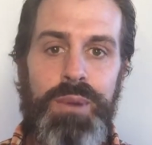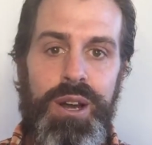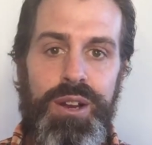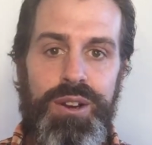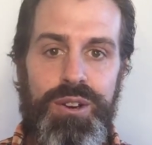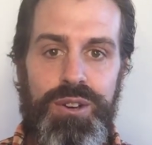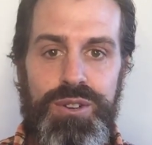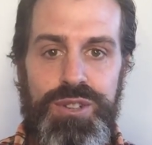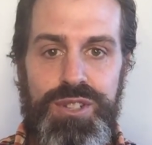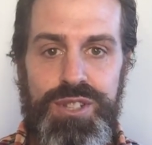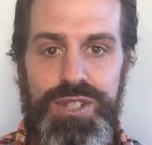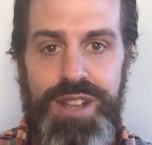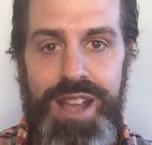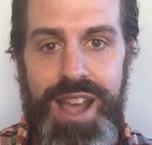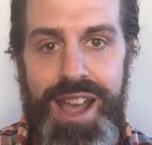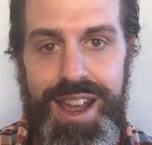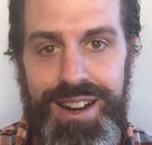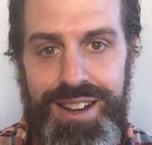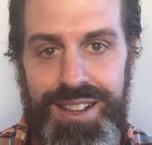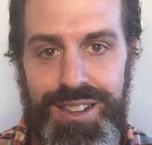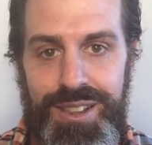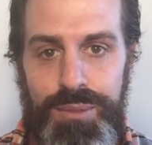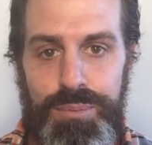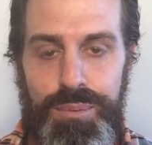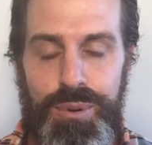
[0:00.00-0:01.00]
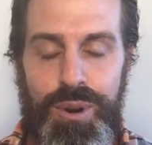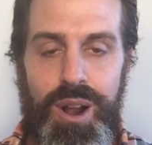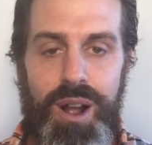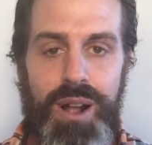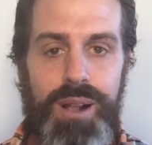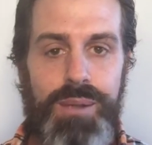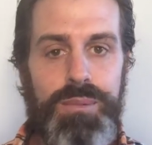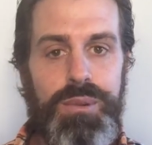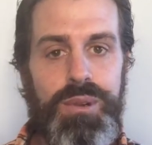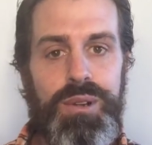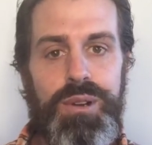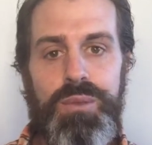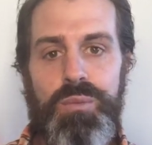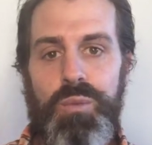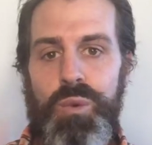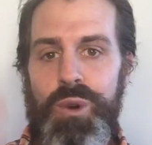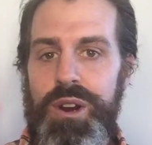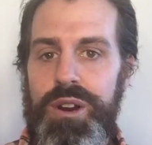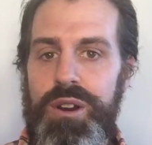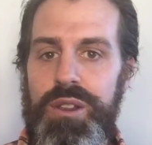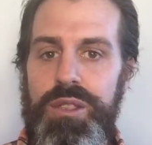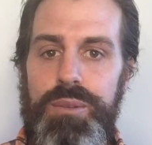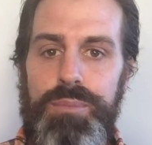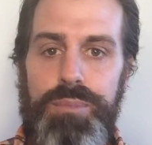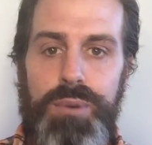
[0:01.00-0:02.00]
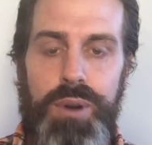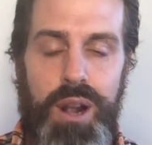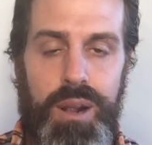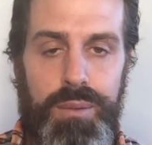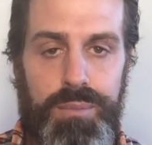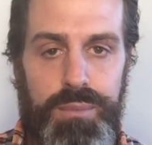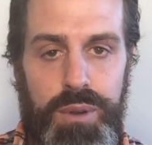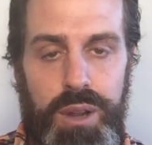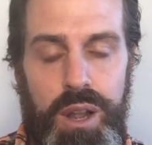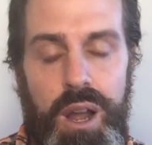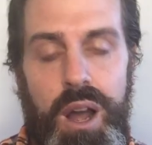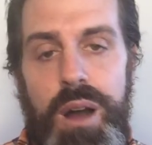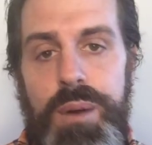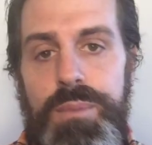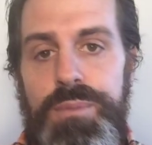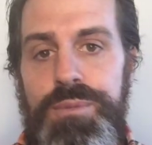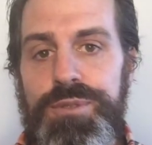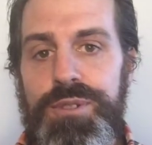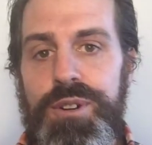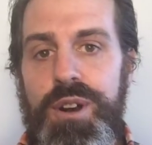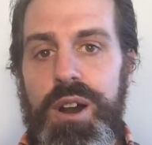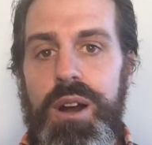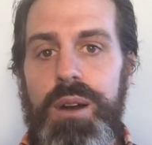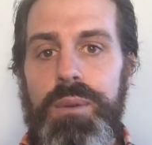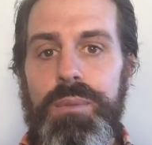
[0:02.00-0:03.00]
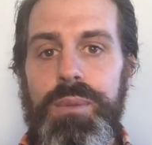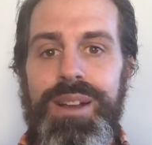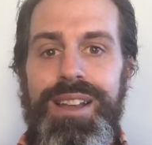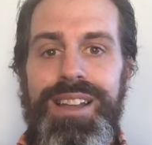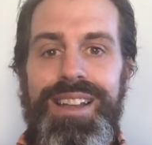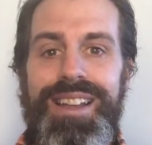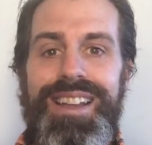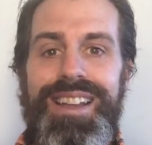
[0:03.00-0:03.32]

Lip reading: understanding the problem, where did the problem come from,